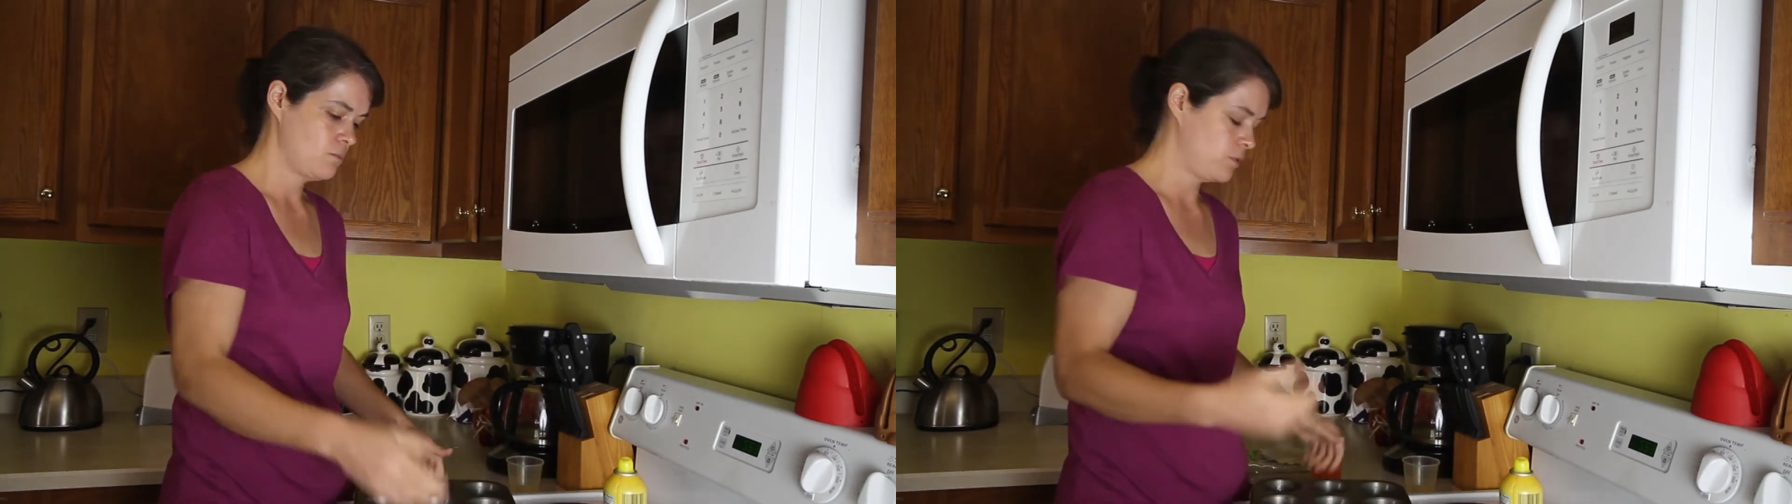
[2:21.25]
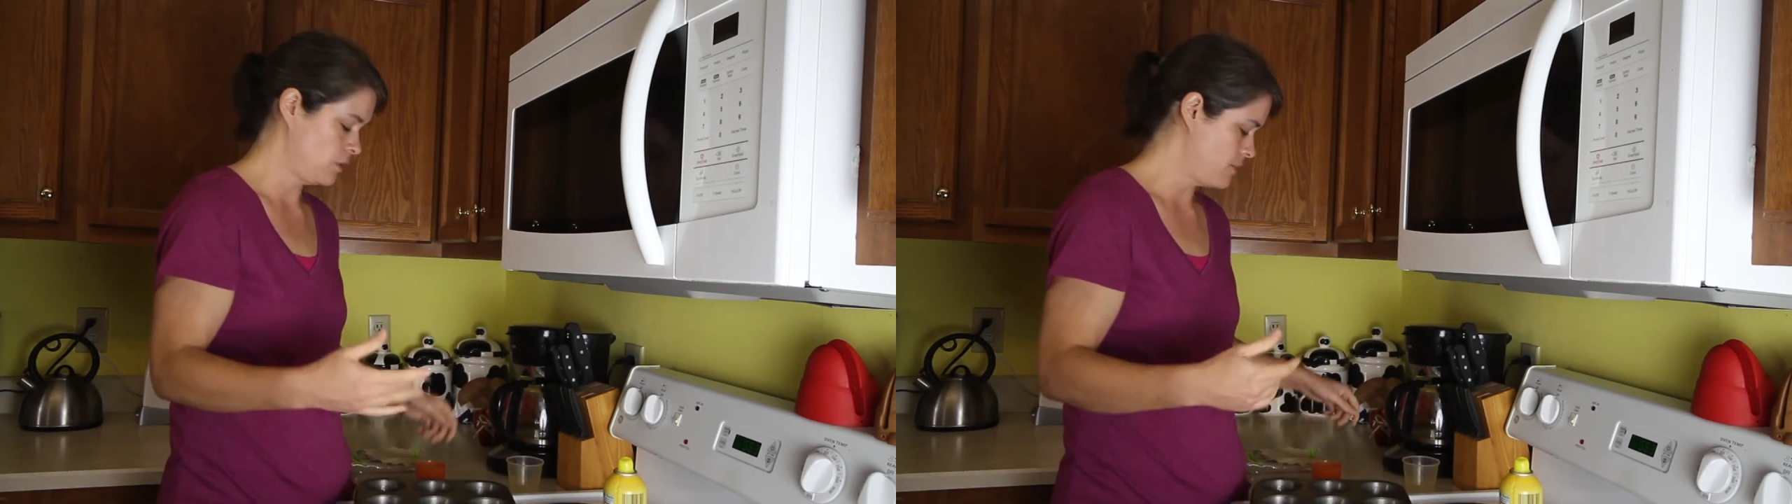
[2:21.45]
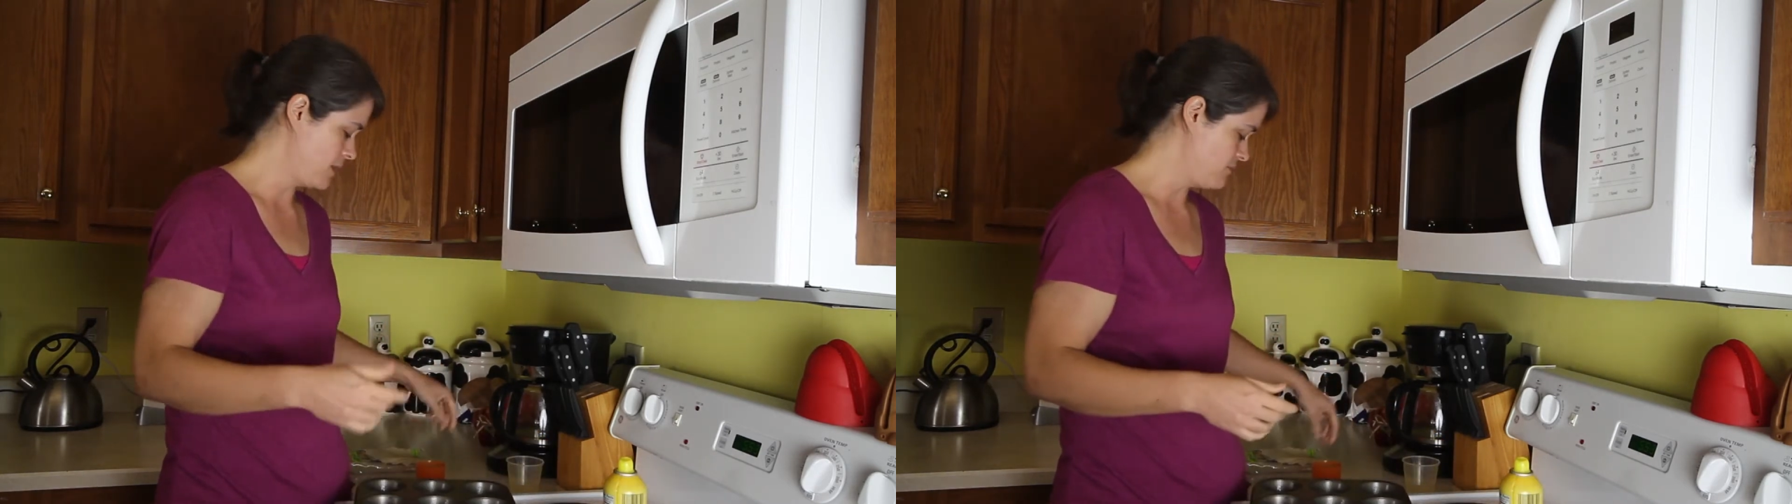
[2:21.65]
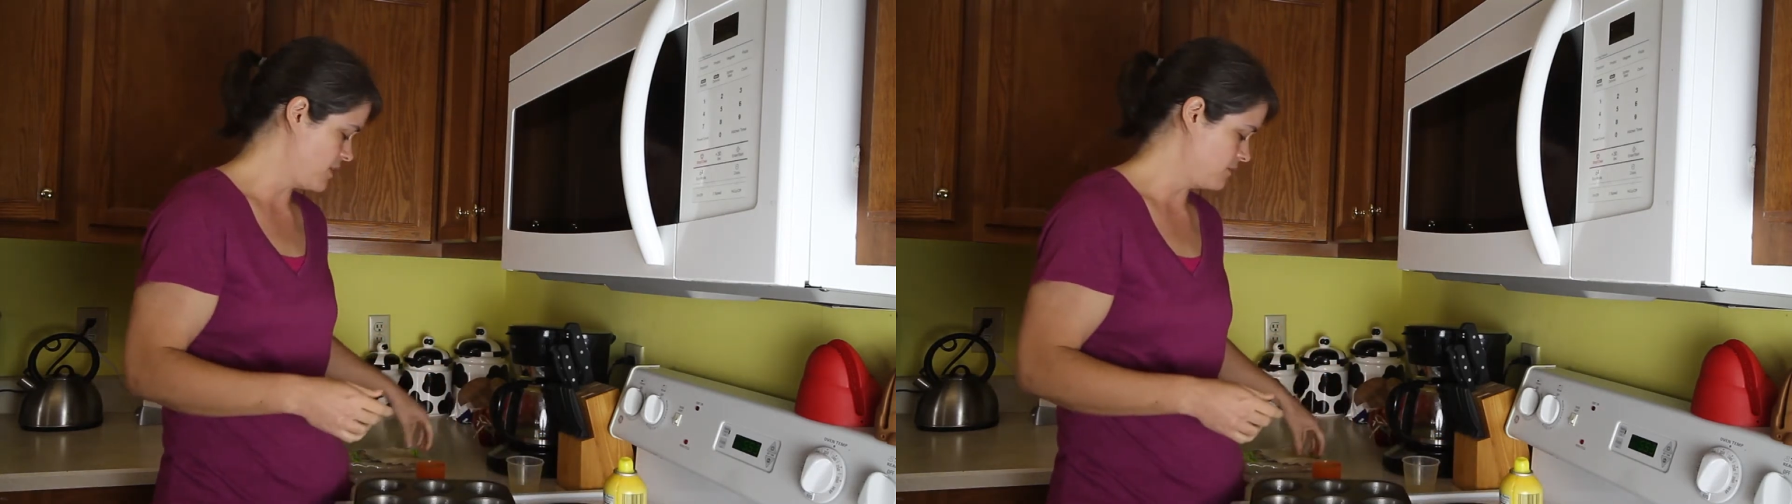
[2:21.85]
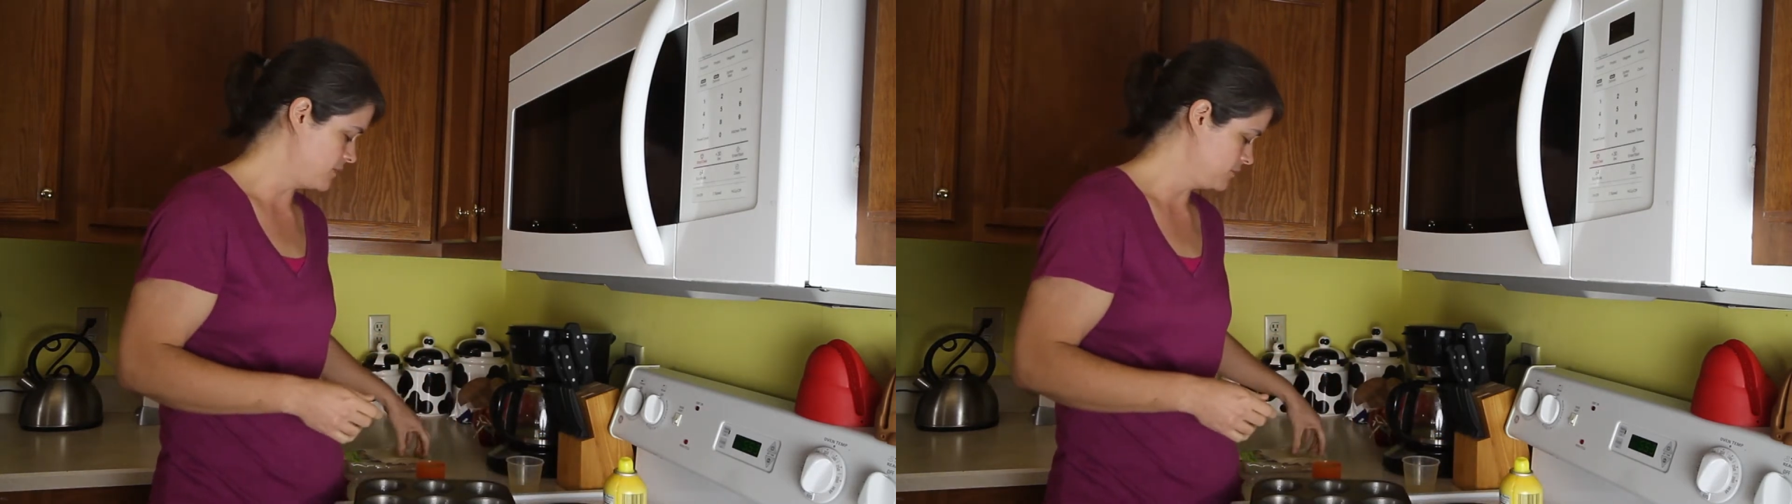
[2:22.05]
pull them out of the
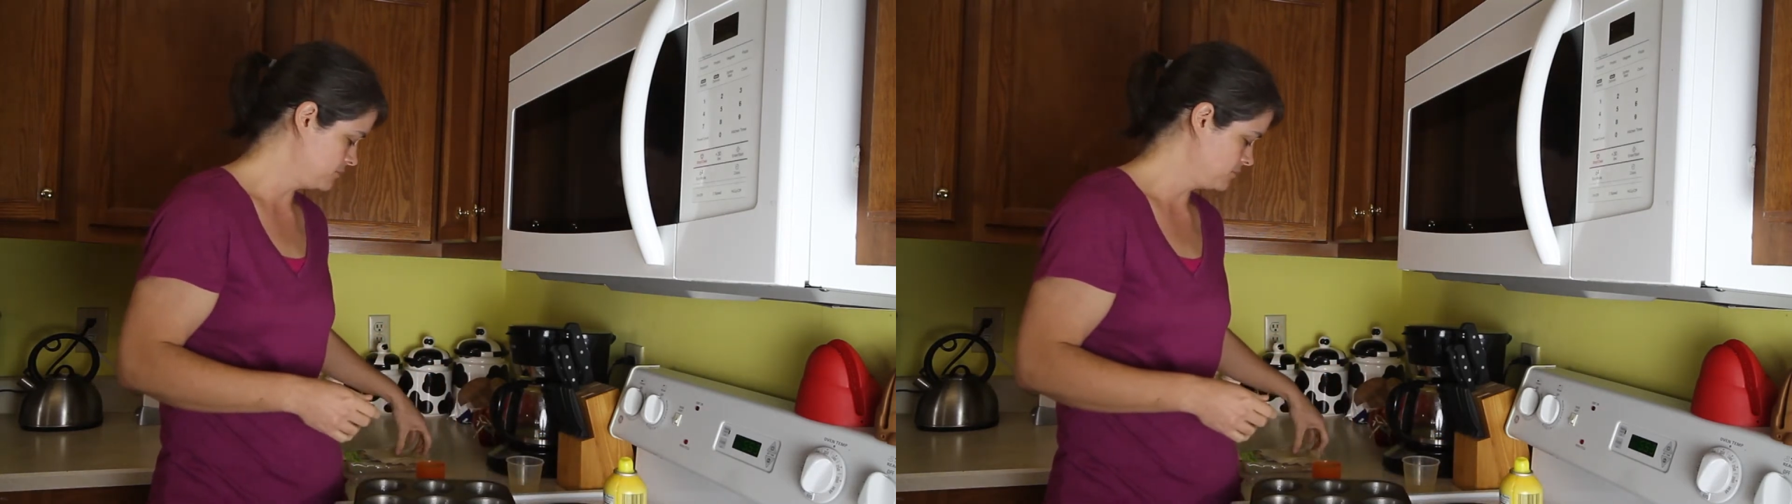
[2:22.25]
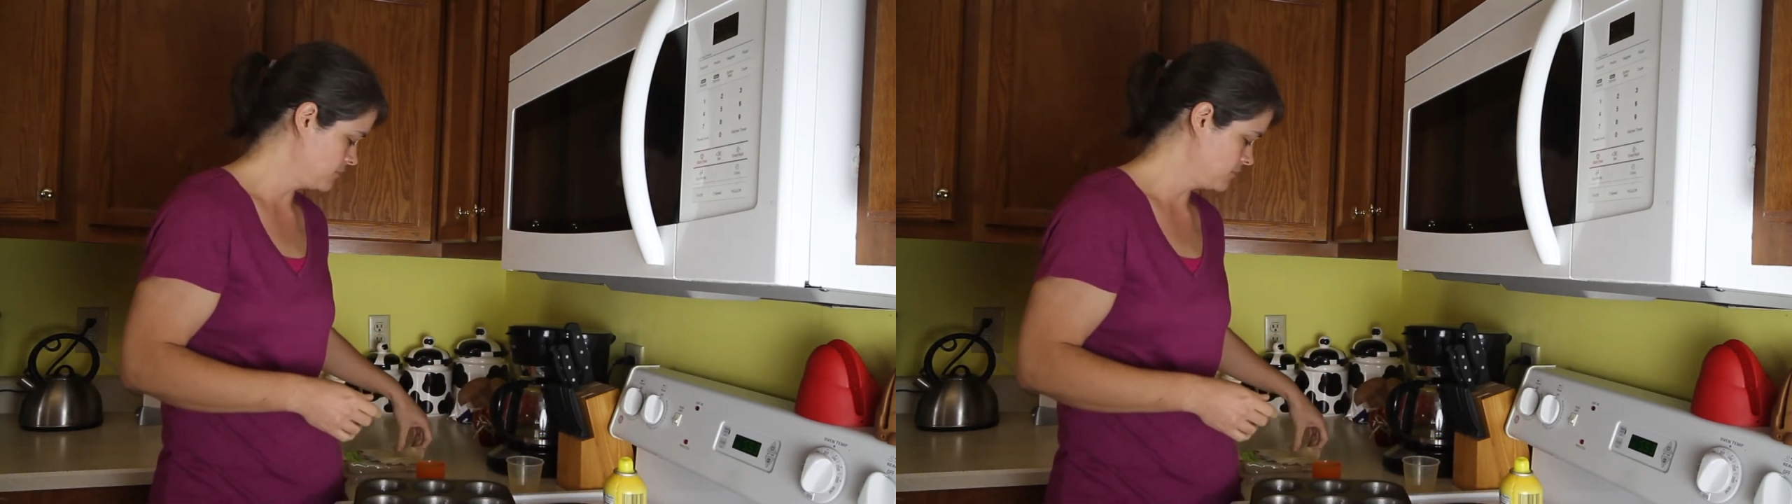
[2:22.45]
oven.